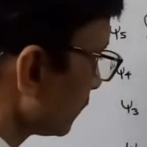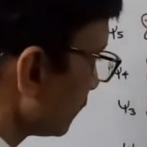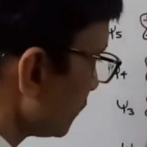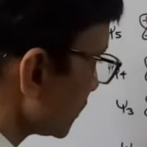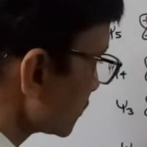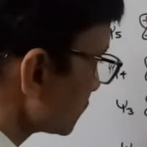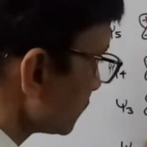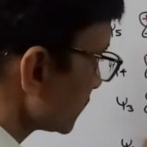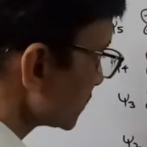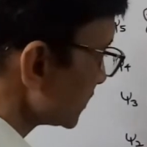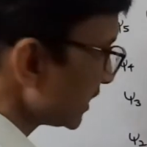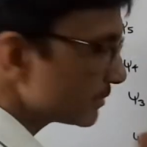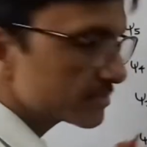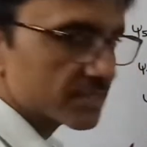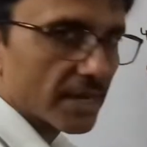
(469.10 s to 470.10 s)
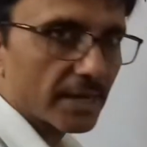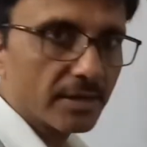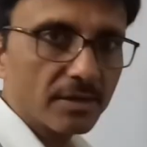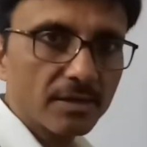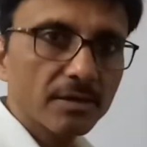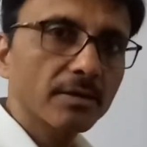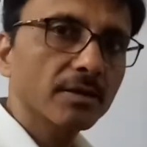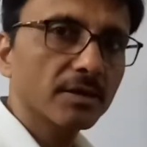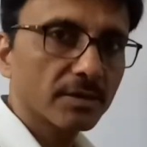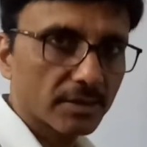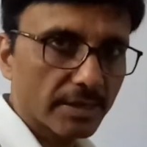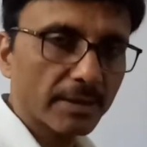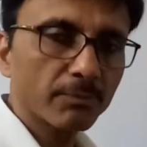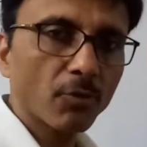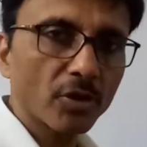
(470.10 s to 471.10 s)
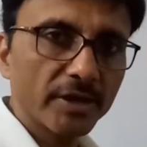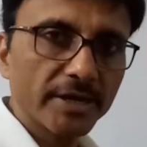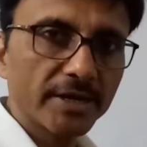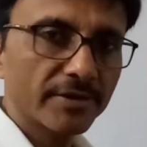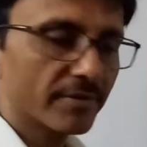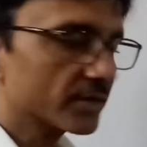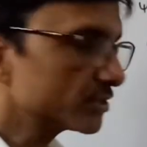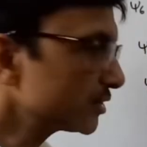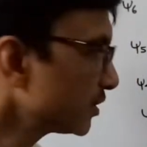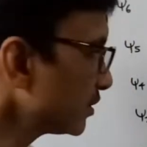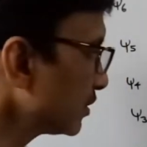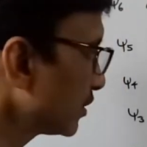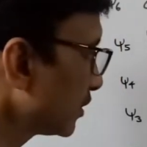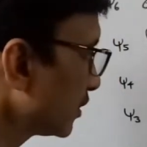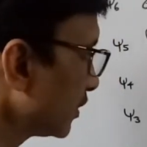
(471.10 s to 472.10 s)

plus plus, same sign, then bonding interaction.